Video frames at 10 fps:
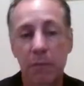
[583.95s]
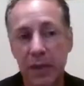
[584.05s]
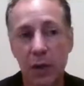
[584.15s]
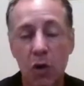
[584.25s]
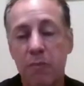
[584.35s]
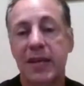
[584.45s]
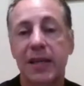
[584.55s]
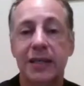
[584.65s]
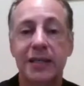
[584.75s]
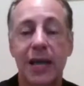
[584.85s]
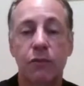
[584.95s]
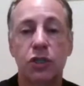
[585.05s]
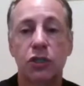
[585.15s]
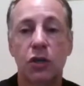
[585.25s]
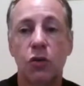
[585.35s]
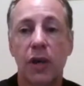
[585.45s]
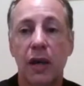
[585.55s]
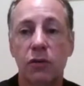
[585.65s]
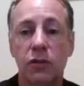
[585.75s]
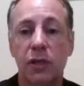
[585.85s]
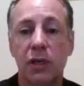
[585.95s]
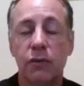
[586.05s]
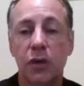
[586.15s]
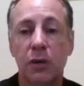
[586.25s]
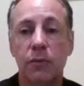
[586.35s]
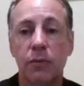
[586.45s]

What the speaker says: be at home making sandwiches and going out and delivering them.